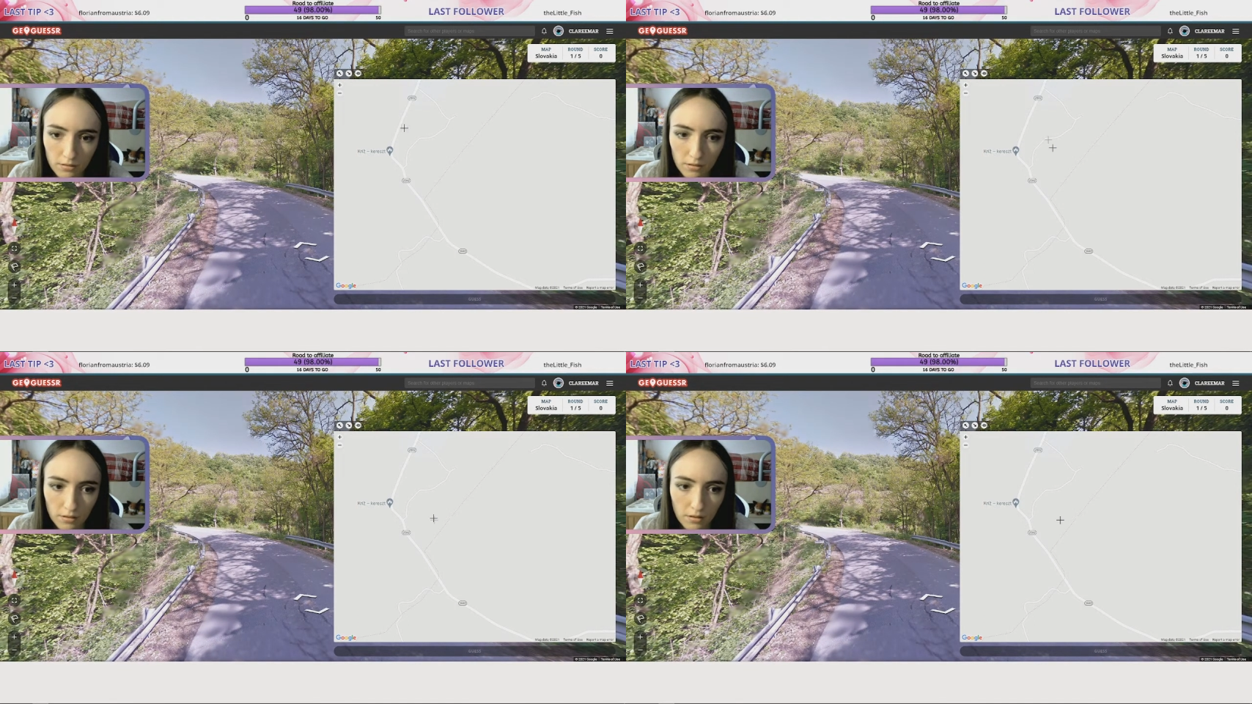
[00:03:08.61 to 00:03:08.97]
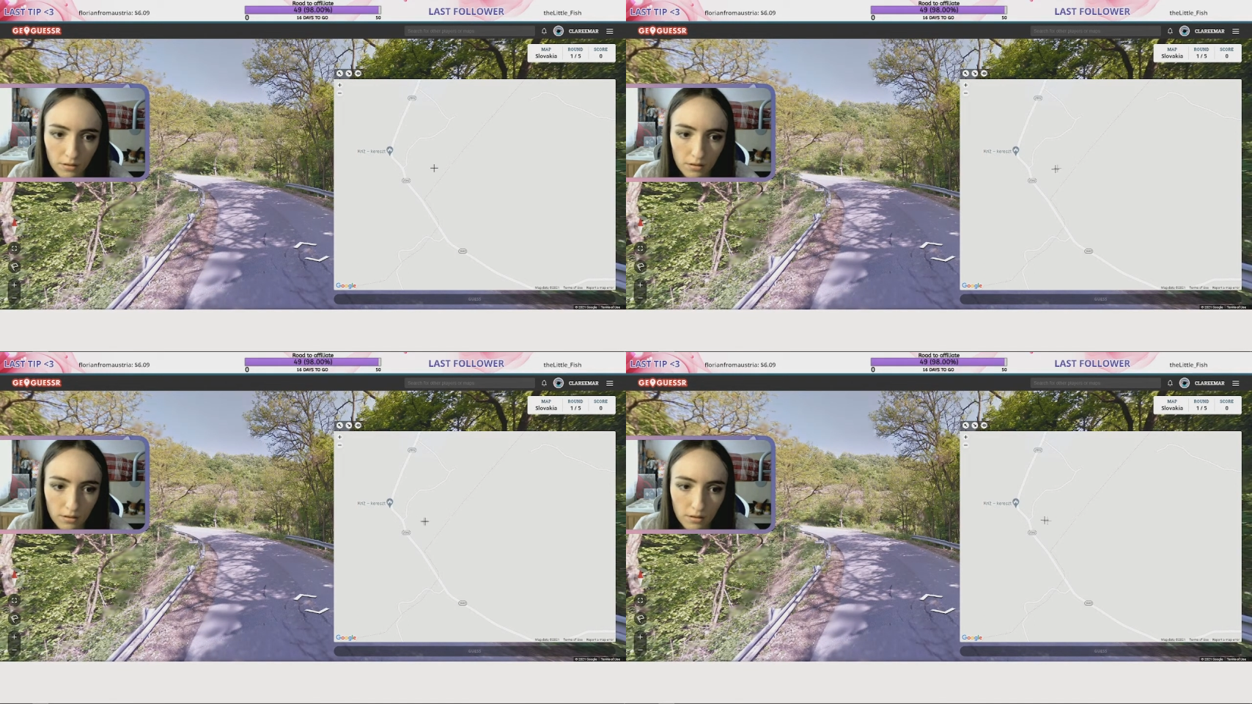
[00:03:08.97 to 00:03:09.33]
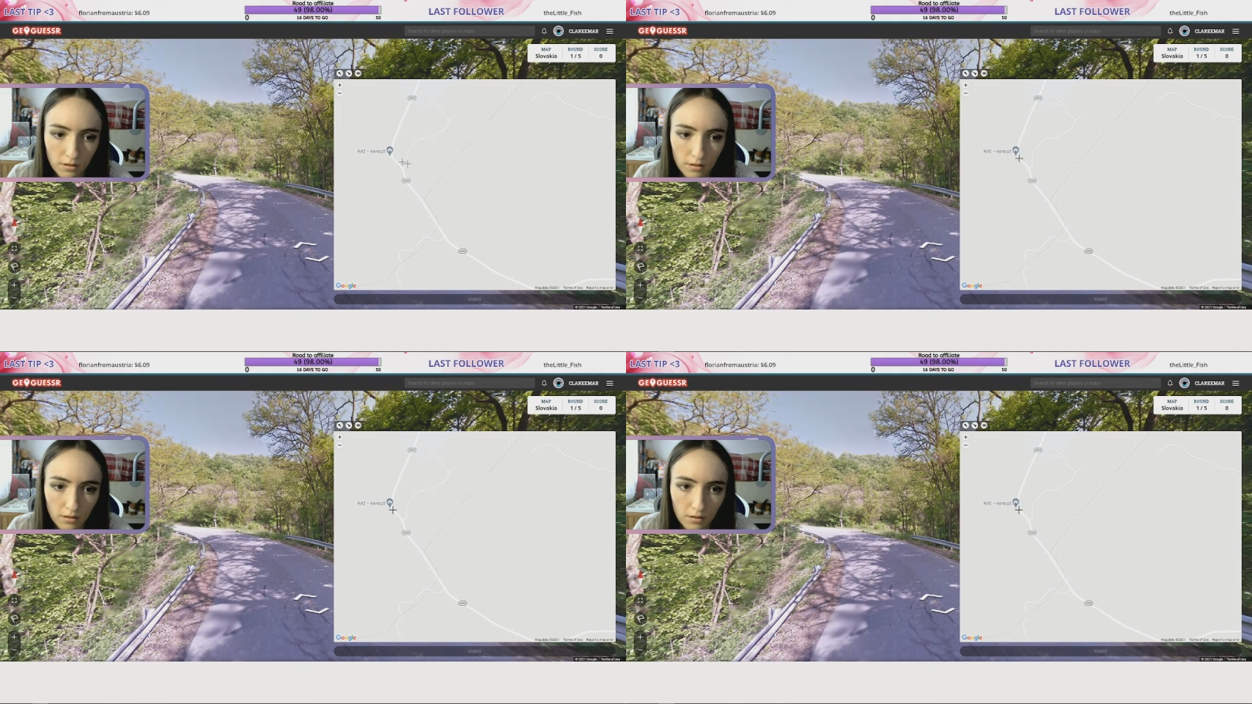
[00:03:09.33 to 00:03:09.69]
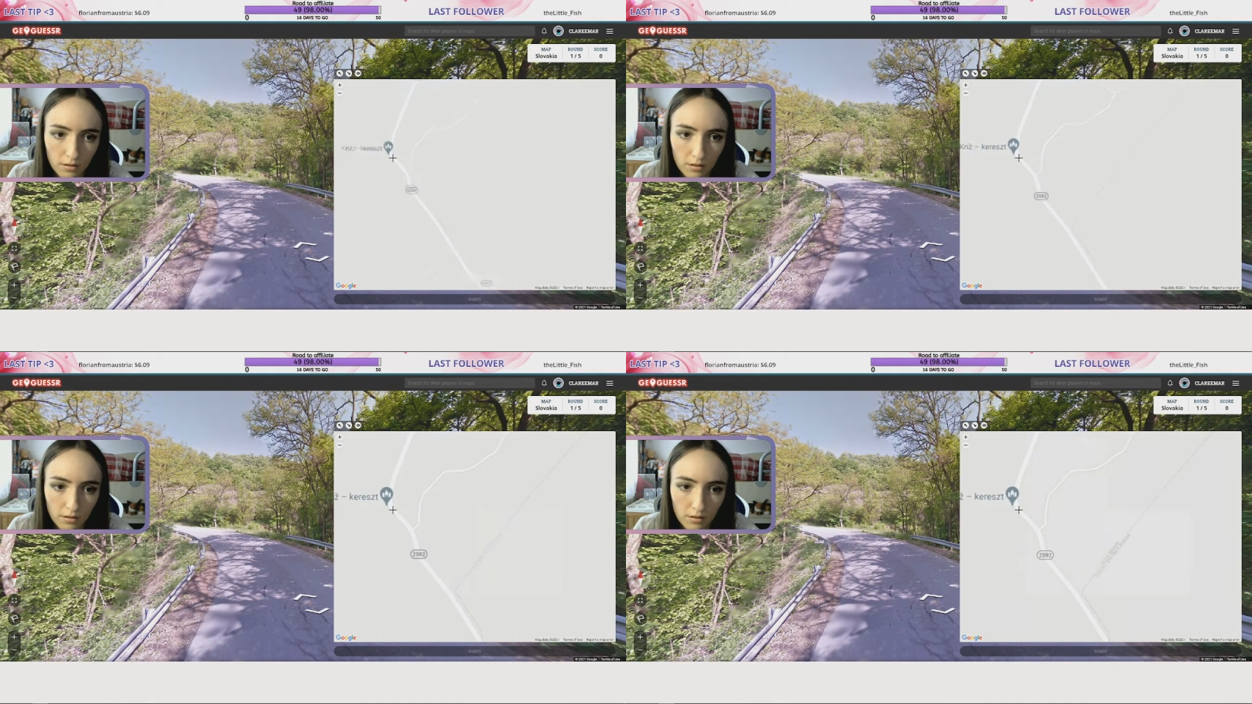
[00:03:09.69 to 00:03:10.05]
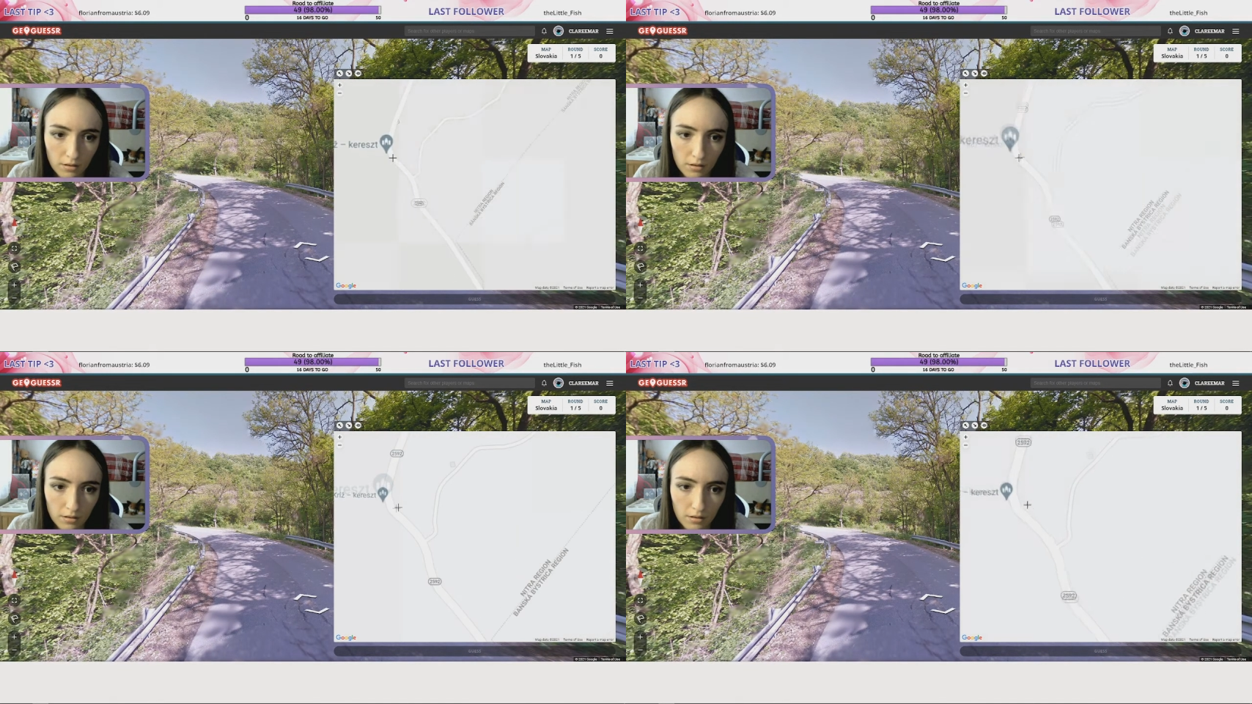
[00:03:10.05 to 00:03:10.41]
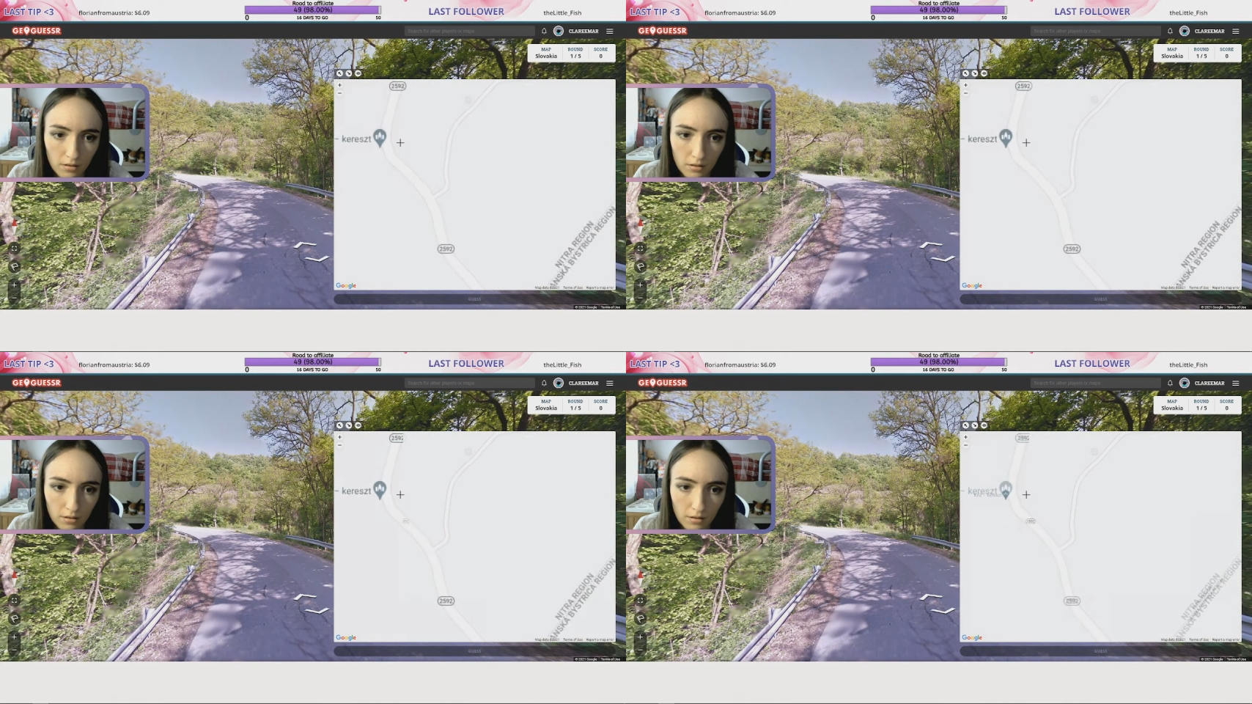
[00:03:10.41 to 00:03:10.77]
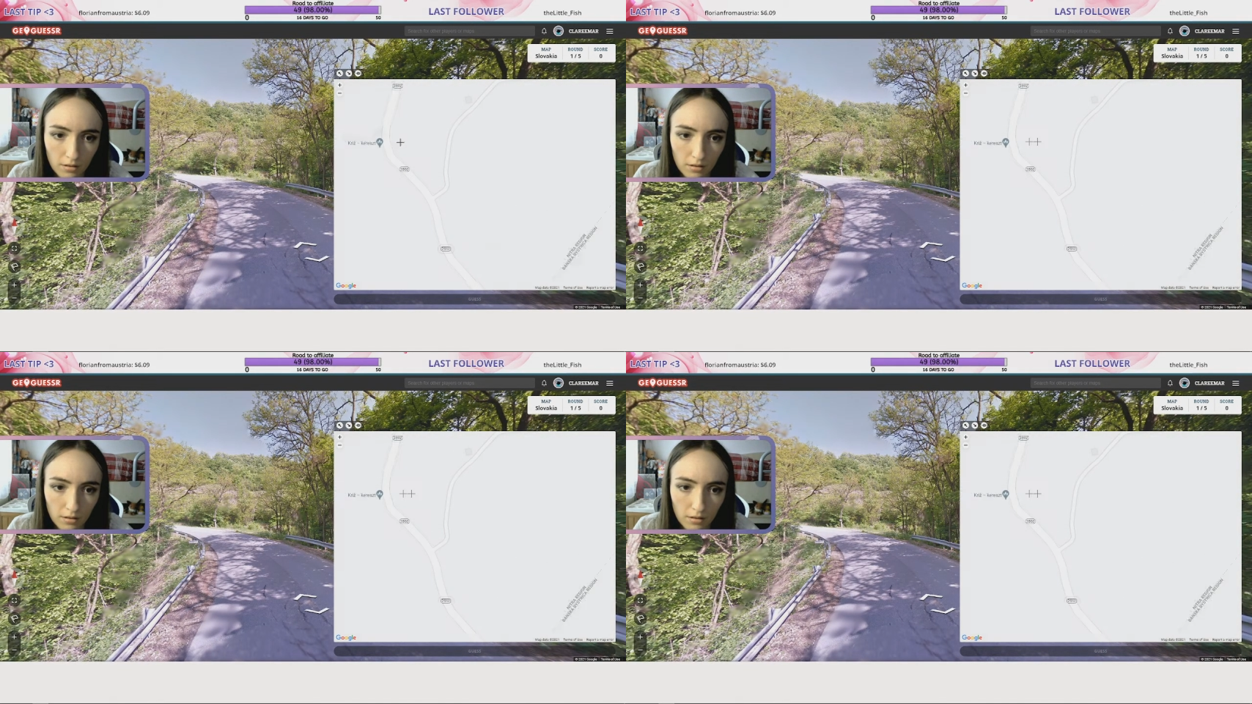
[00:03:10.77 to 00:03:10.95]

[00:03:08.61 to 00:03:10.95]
(silence)